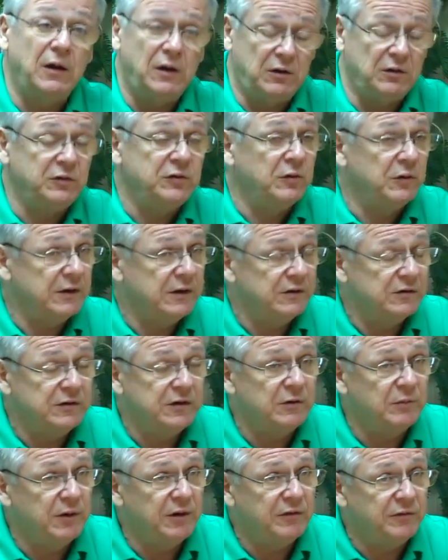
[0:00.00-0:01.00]
Also, it can
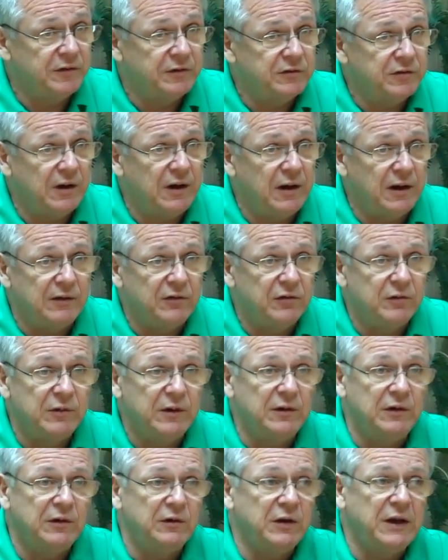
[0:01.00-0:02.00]
still be the facades.
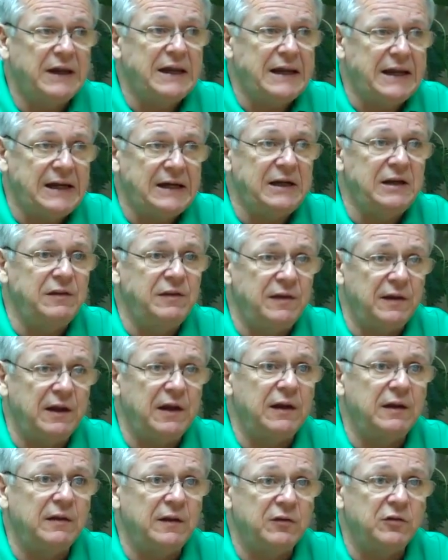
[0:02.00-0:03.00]

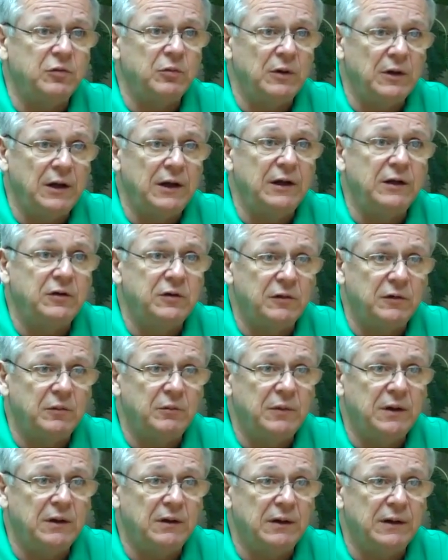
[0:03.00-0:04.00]
Anything that's related to the
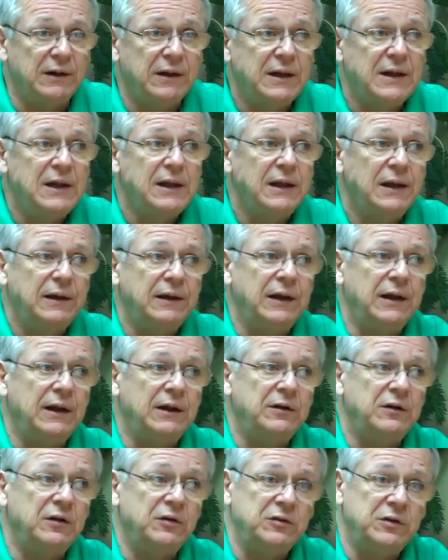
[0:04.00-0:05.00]
building. Now,
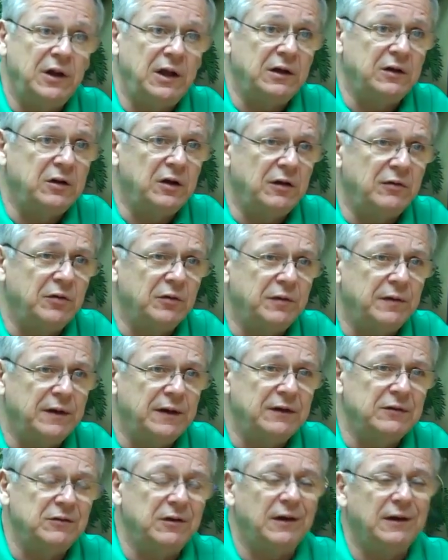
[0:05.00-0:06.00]
it does not cover
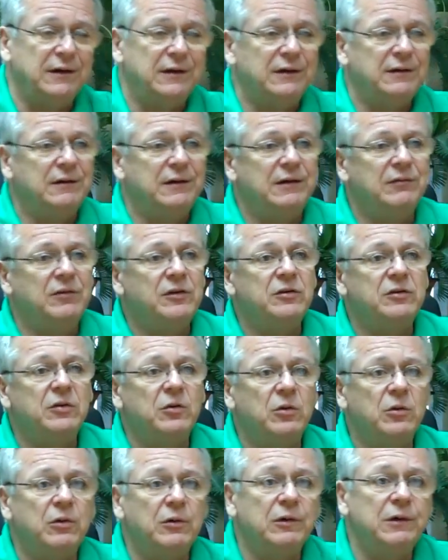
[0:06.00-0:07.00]
things like
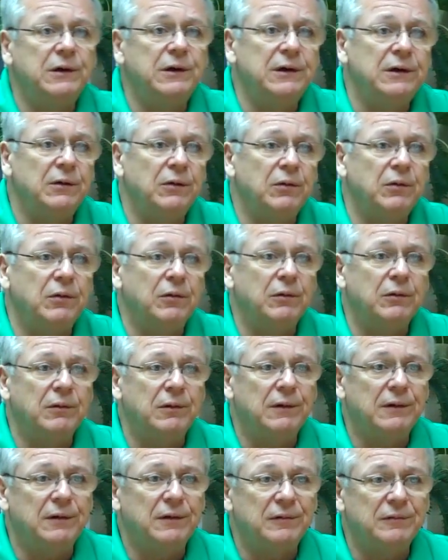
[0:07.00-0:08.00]
inventory
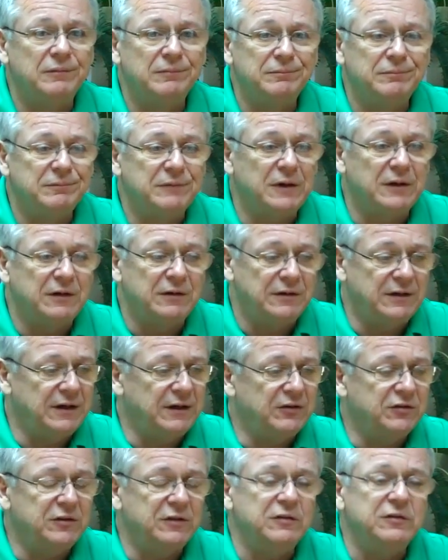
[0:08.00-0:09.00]
or
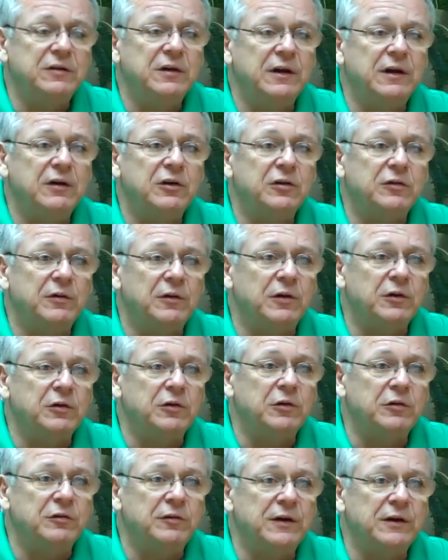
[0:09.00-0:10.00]
desk and chairs,
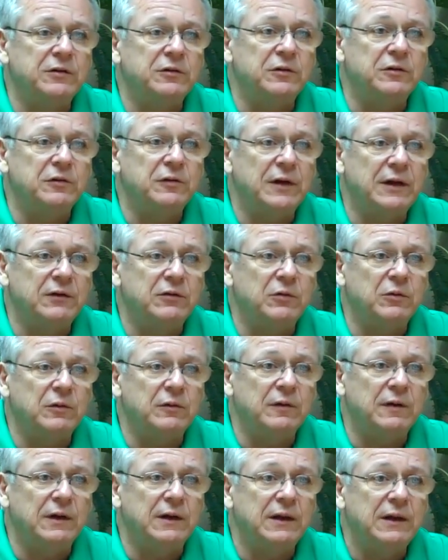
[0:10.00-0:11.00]
furniture, fixtures, that sort
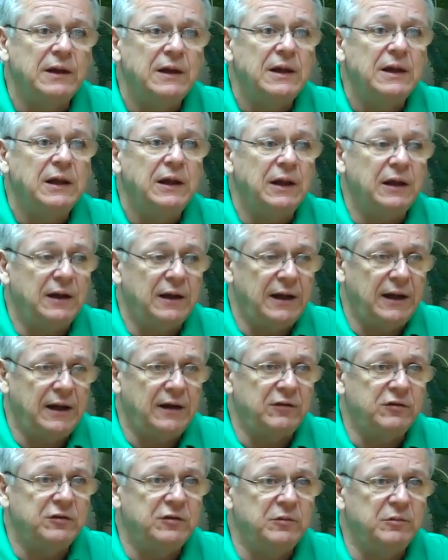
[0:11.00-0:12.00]
of thing. It
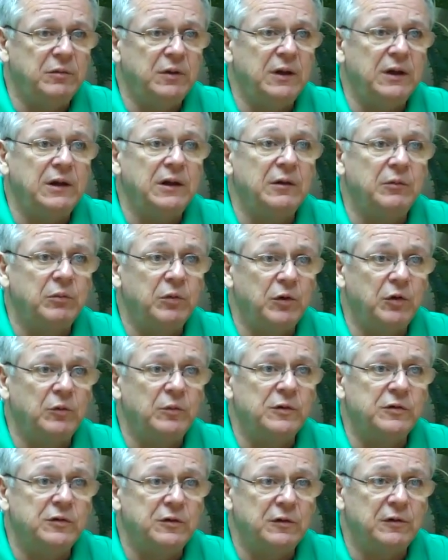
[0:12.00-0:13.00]
has to be
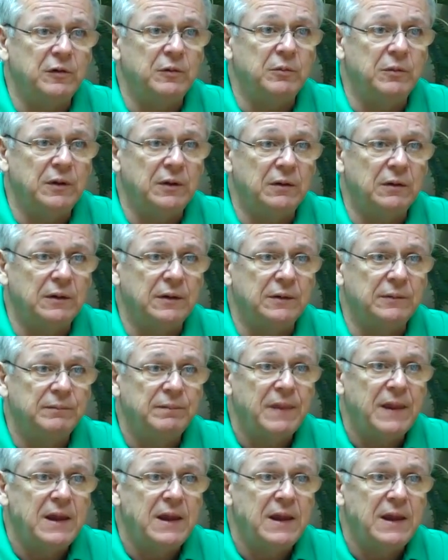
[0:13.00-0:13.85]
improvements to the building.